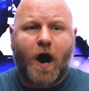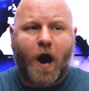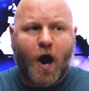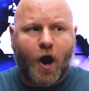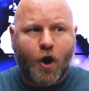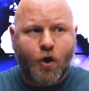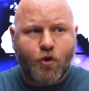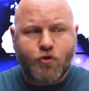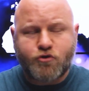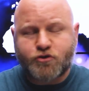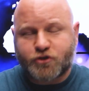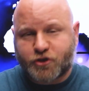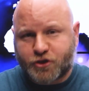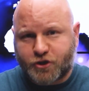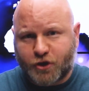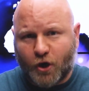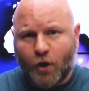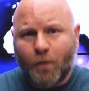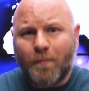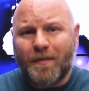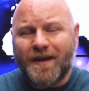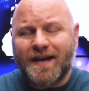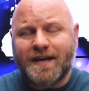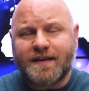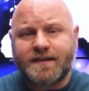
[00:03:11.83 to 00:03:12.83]
Oh,
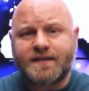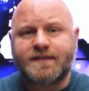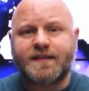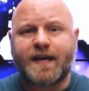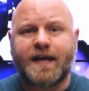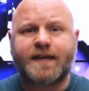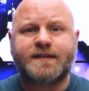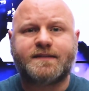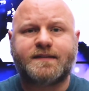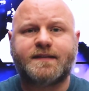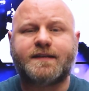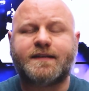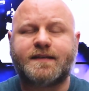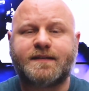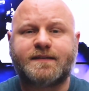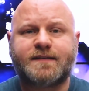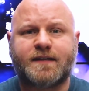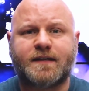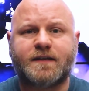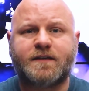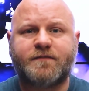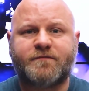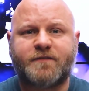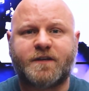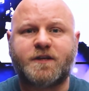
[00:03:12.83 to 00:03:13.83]
she'll be in debt to these
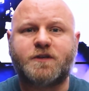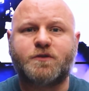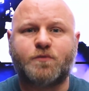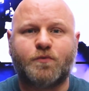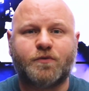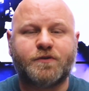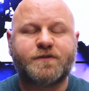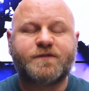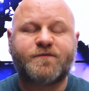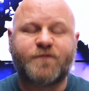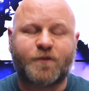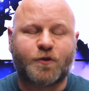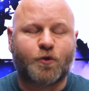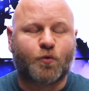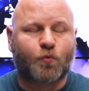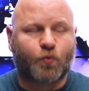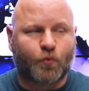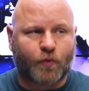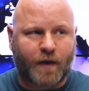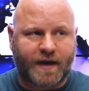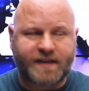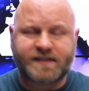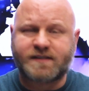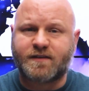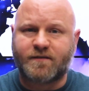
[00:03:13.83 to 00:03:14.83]
individuals for the
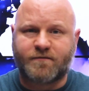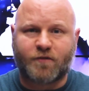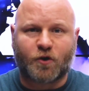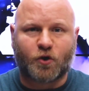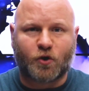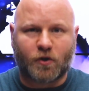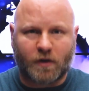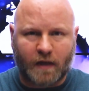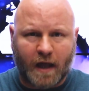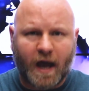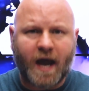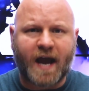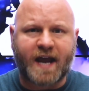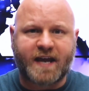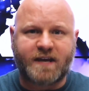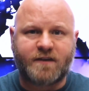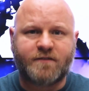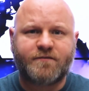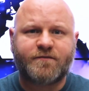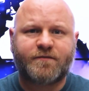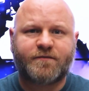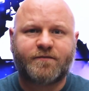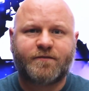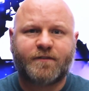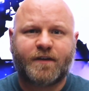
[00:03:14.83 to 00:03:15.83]
rest of her
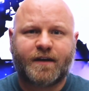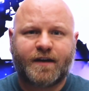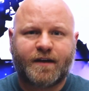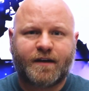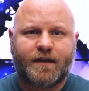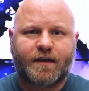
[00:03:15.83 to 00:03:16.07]
life.